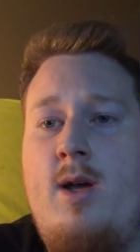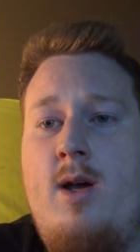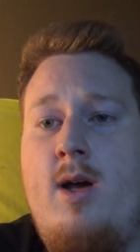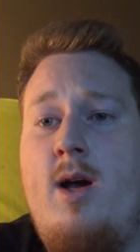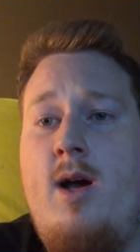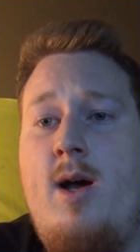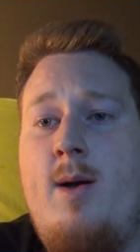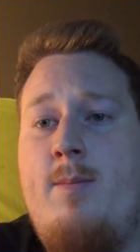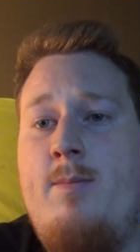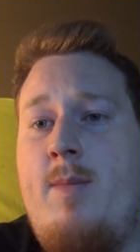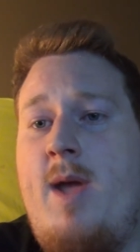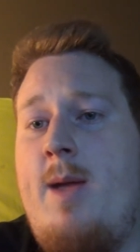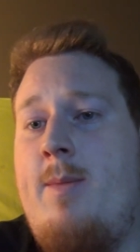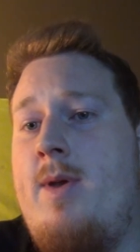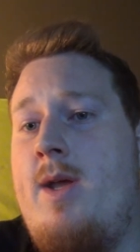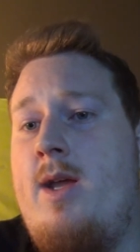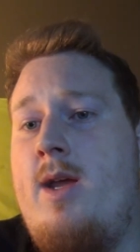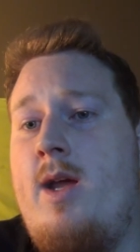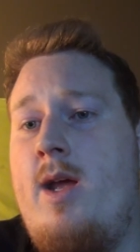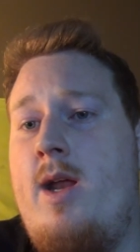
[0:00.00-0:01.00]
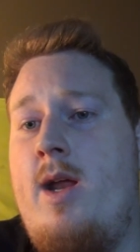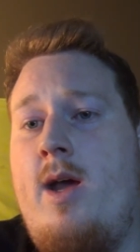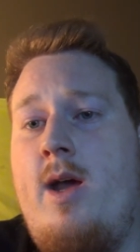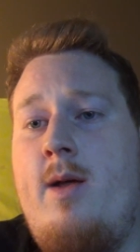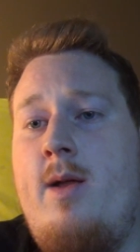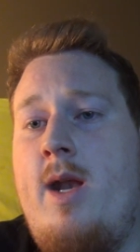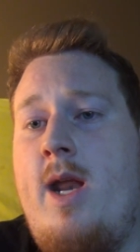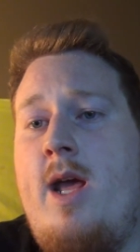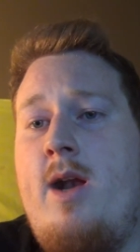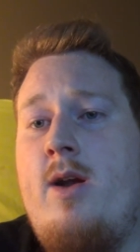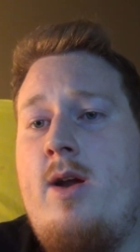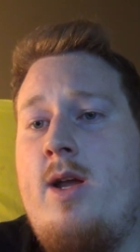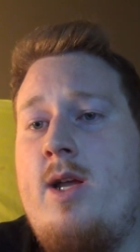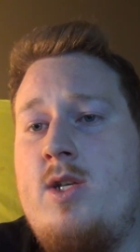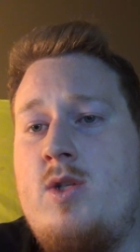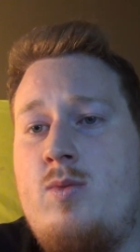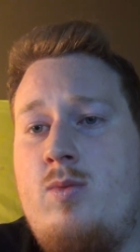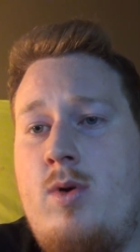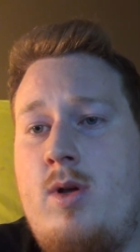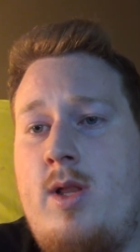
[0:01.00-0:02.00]
Maybe an
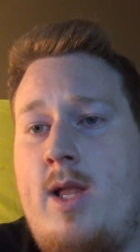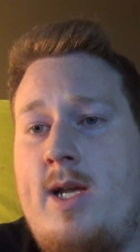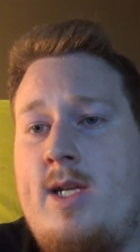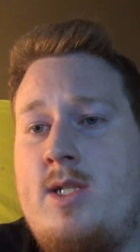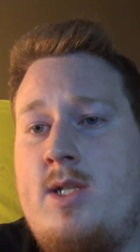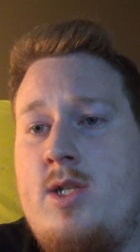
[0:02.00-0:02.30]
anarchist likes